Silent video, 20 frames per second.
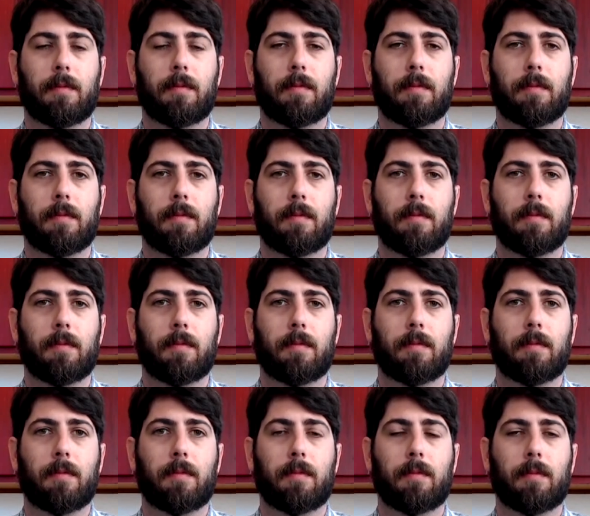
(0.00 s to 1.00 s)

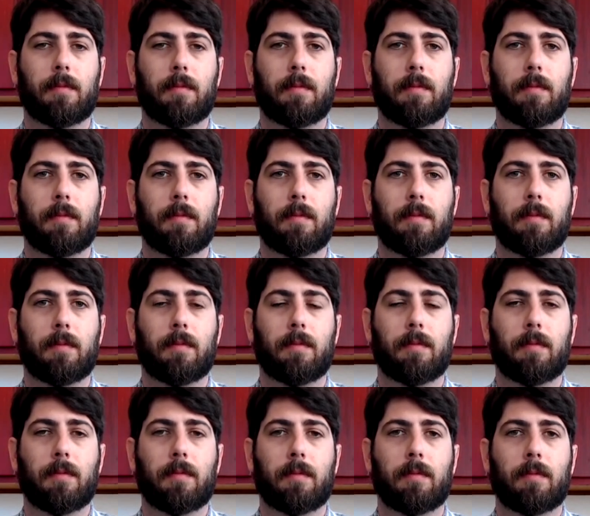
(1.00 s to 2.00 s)

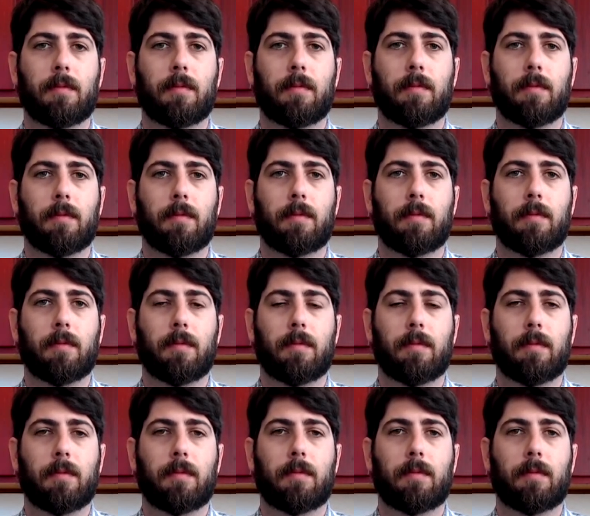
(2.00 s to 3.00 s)

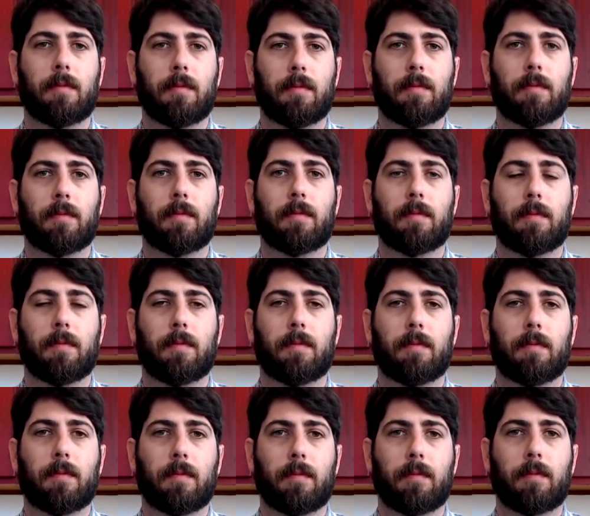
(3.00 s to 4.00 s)

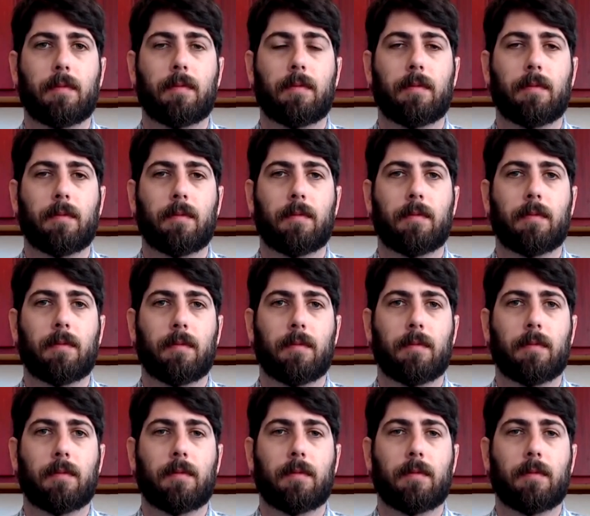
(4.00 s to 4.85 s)
(not speaking)